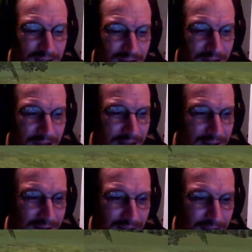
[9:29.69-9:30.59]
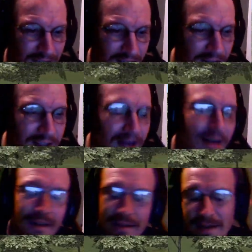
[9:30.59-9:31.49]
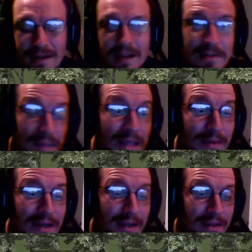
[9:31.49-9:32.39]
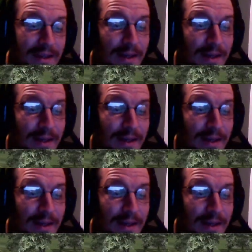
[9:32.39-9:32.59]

thing, and it's me being thick.